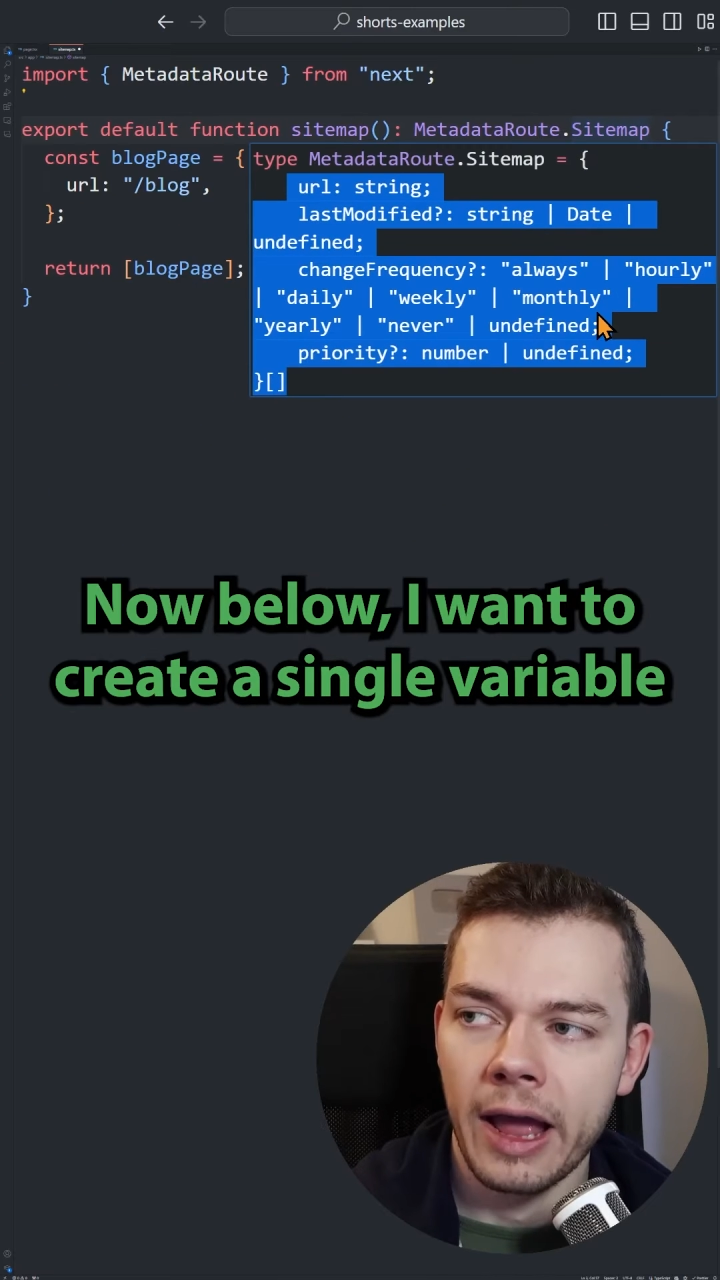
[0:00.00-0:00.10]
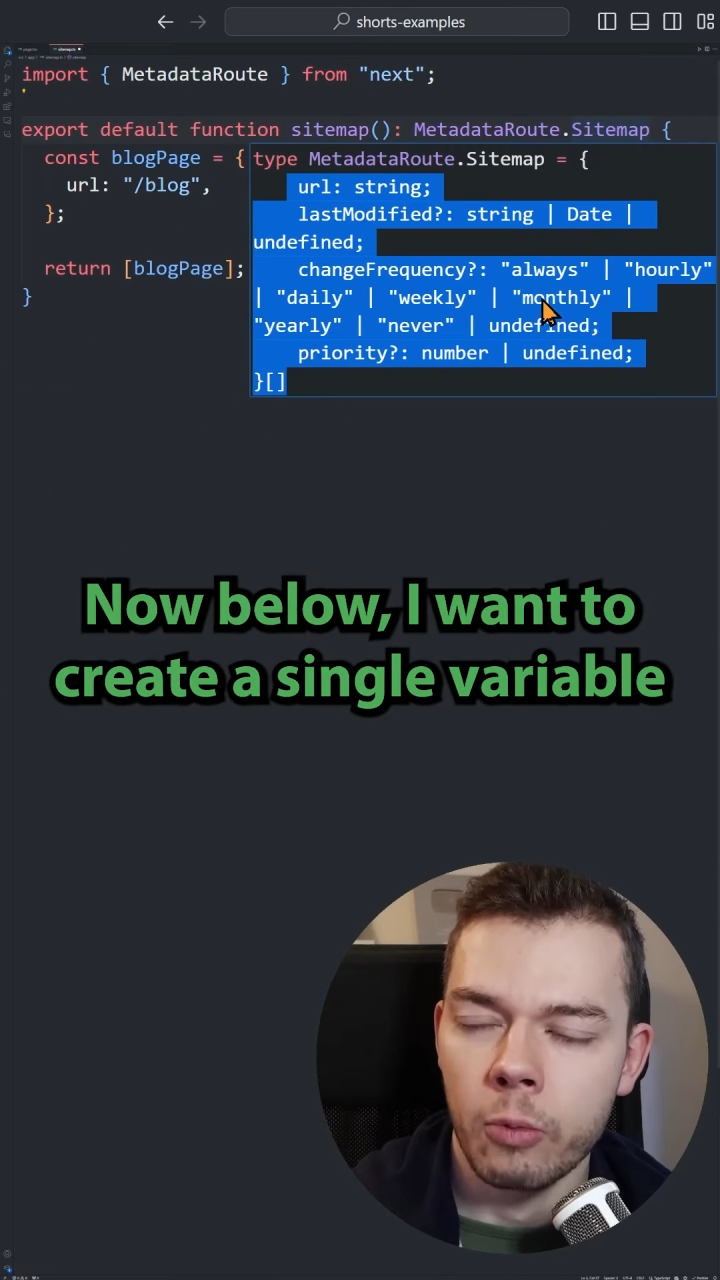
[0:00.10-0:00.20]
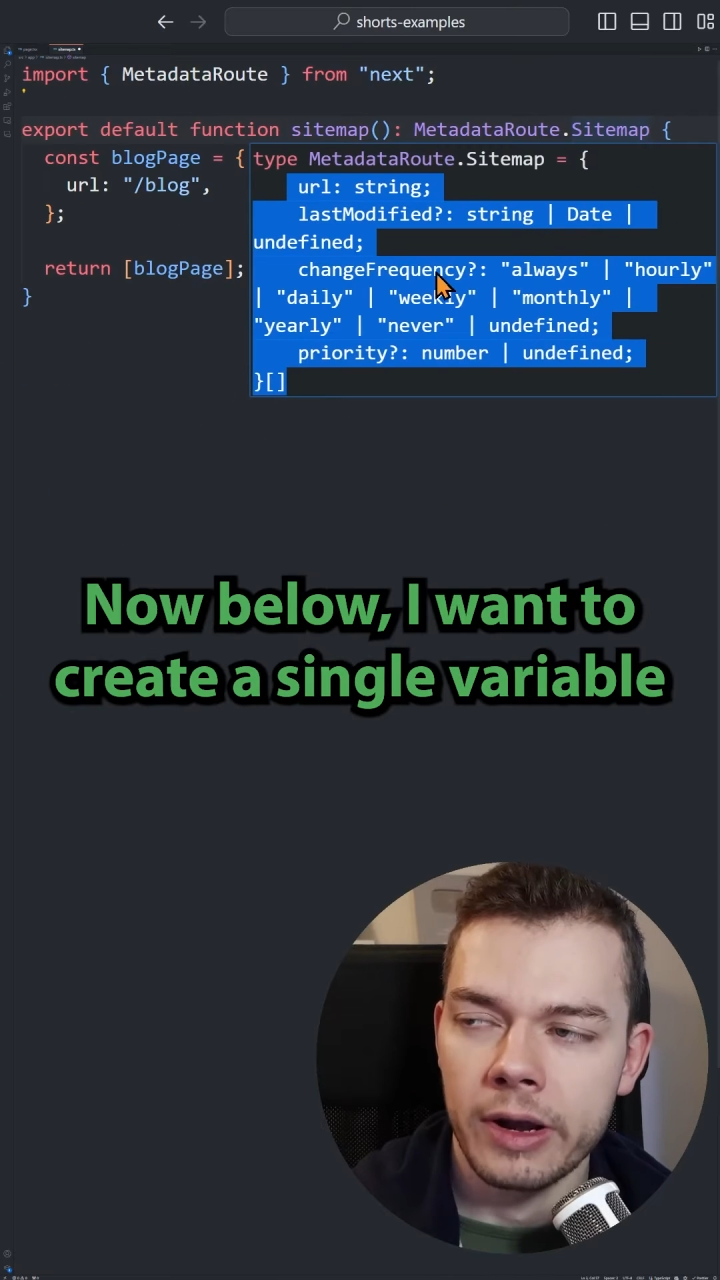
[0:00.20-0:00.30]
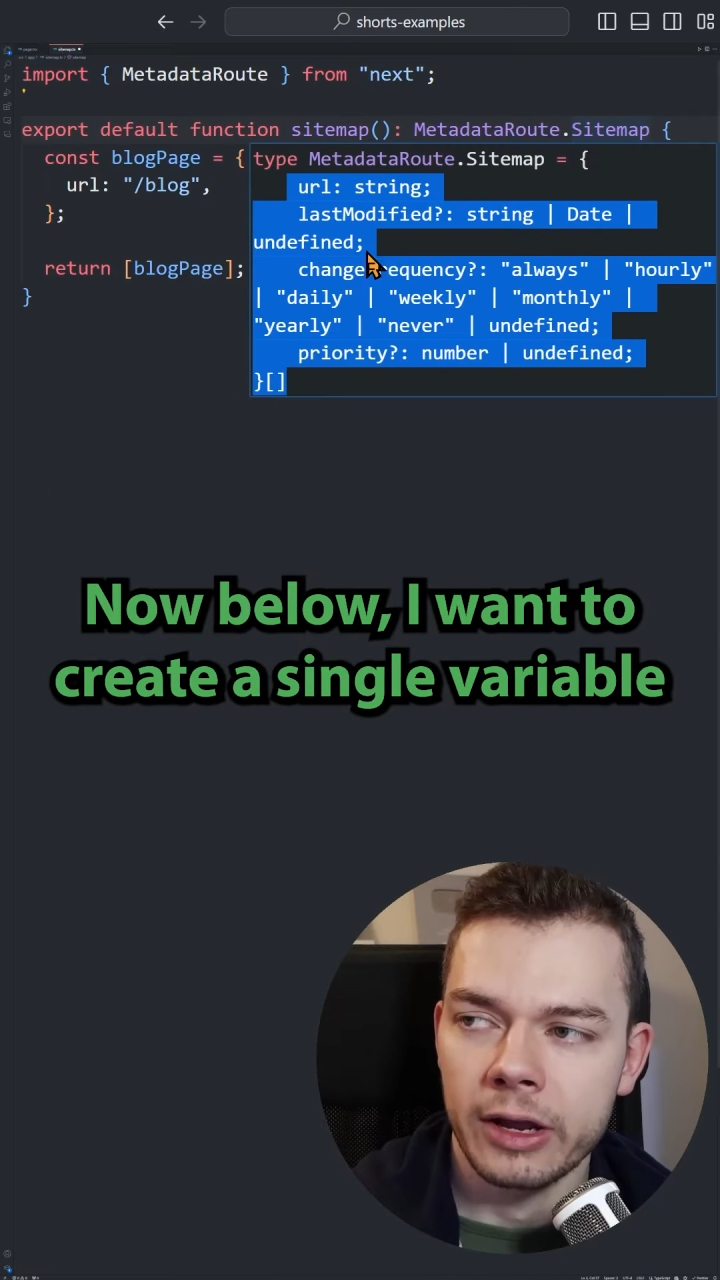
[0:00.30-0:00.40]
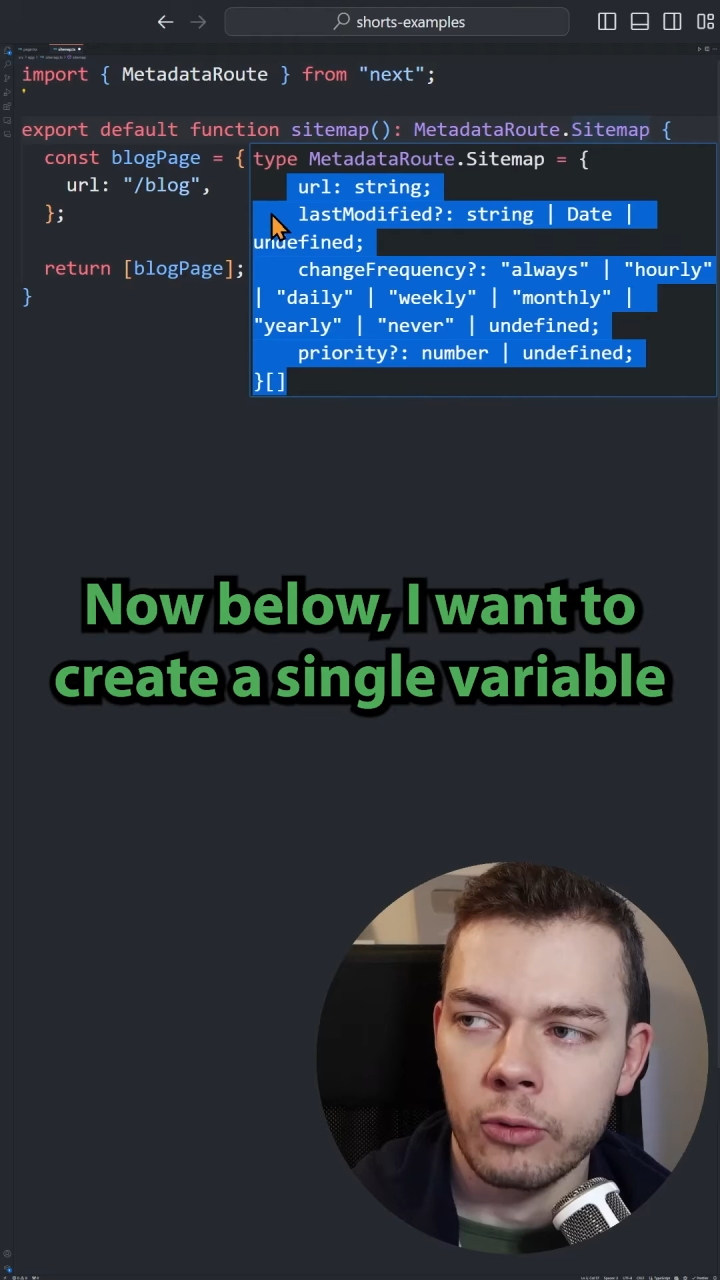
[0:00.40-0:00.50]
I
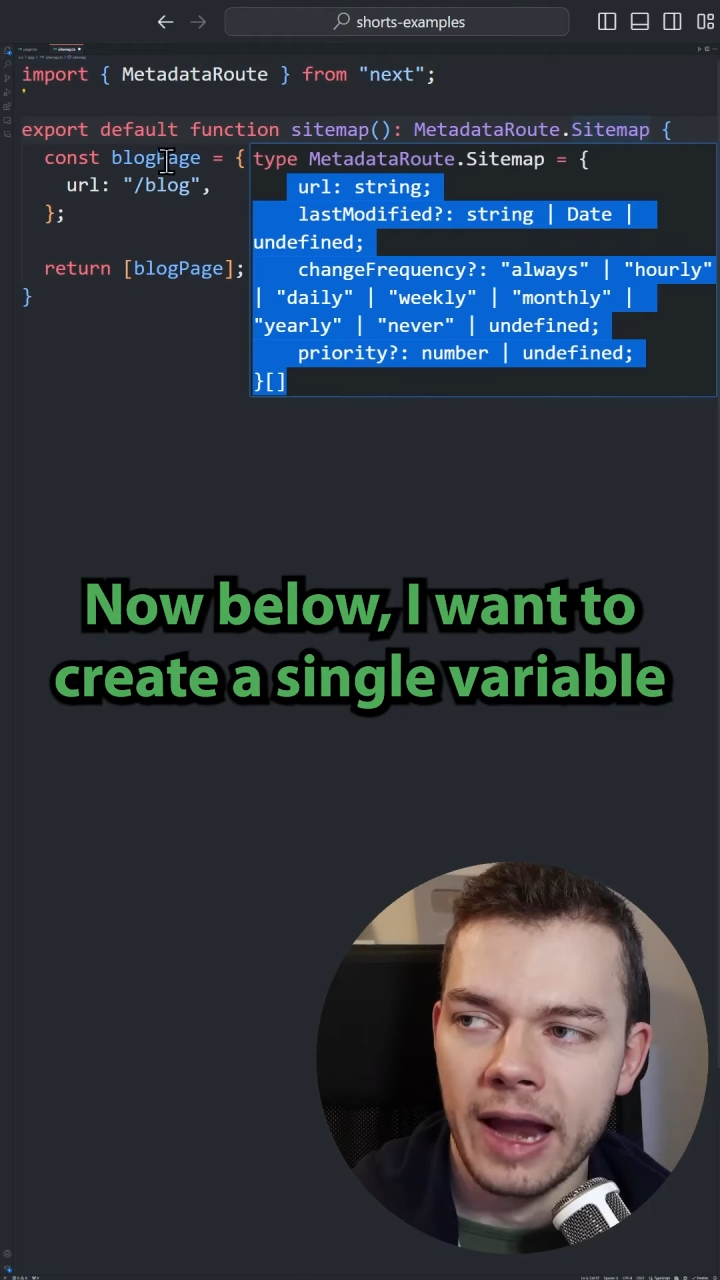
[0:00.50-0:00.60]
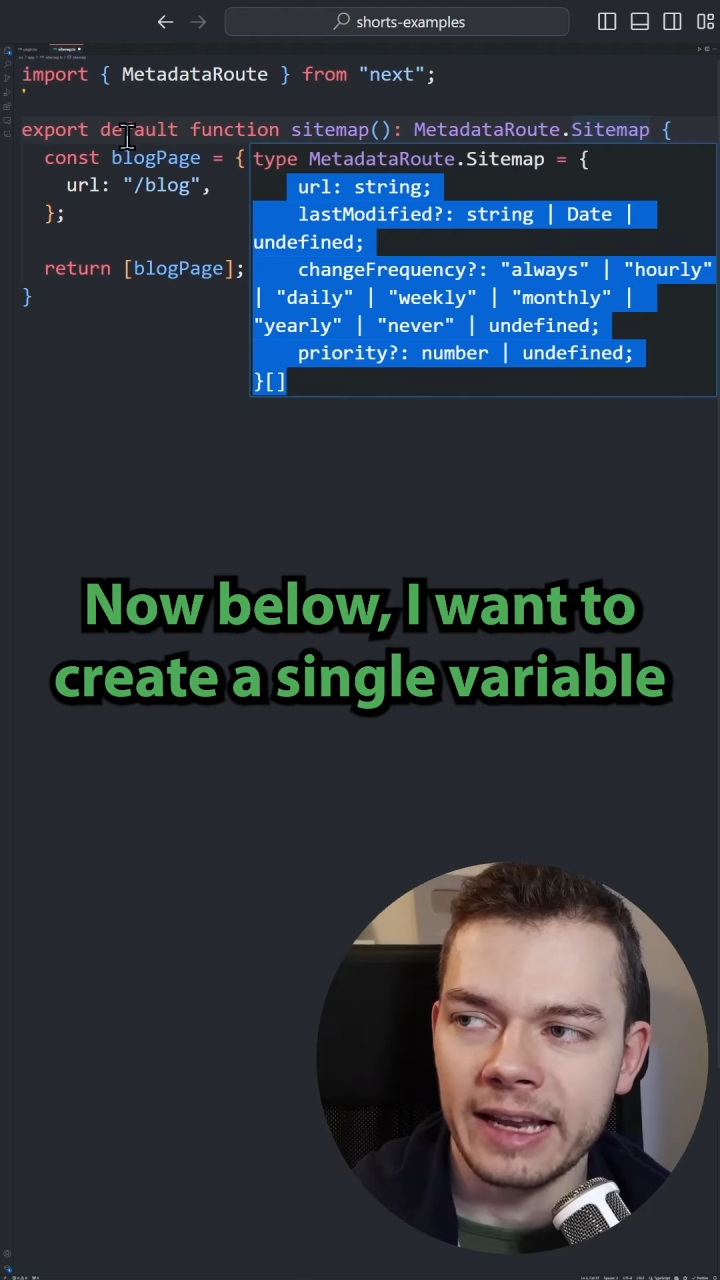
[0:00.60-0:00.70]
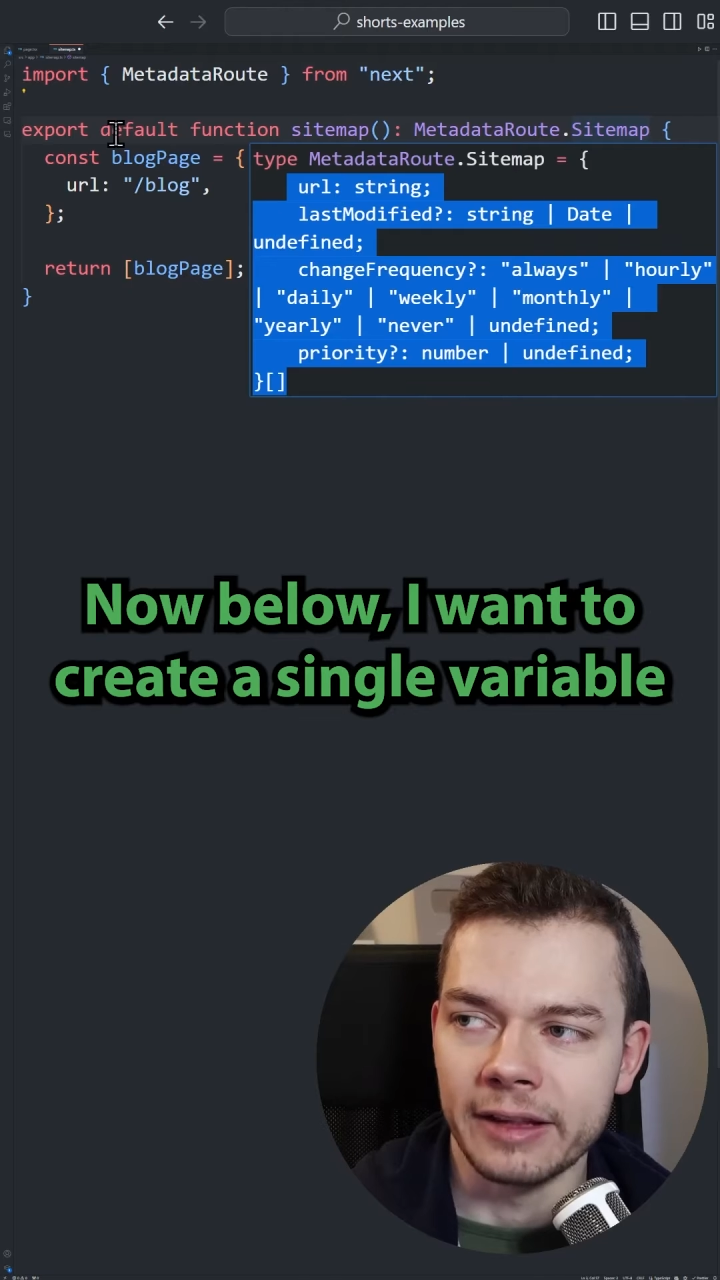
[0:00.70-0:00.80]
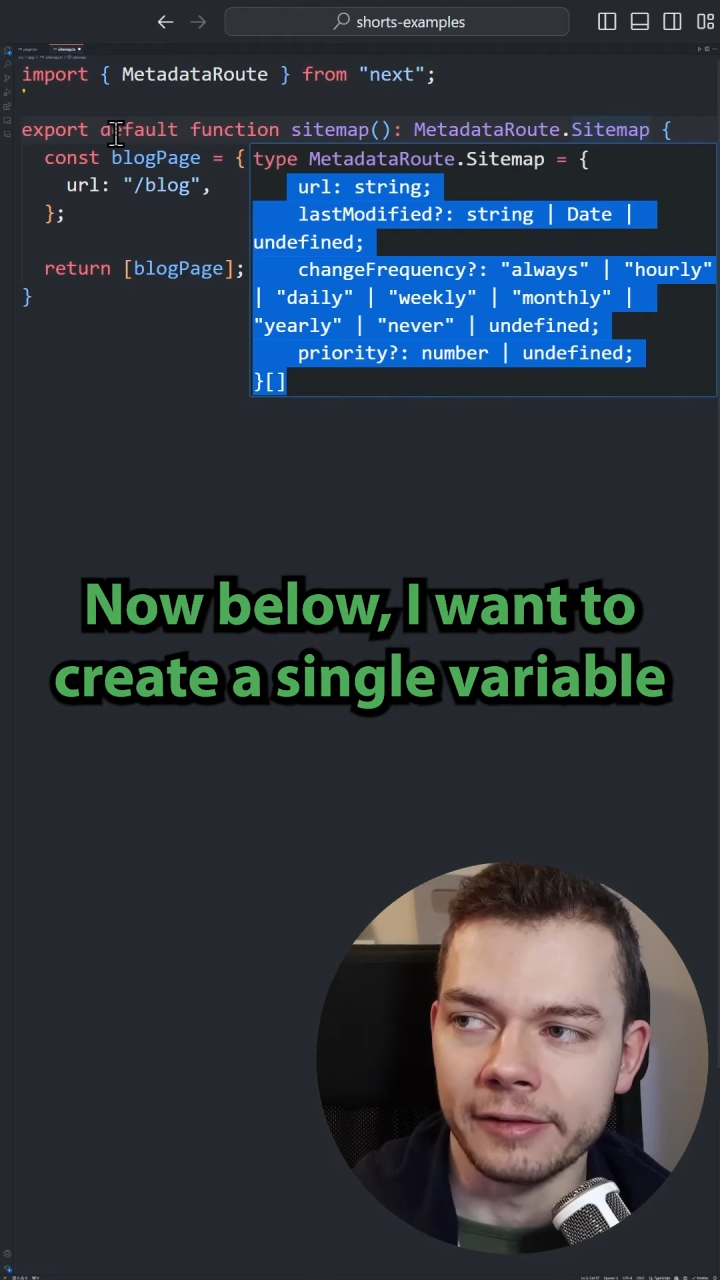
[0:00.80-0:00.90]
want to create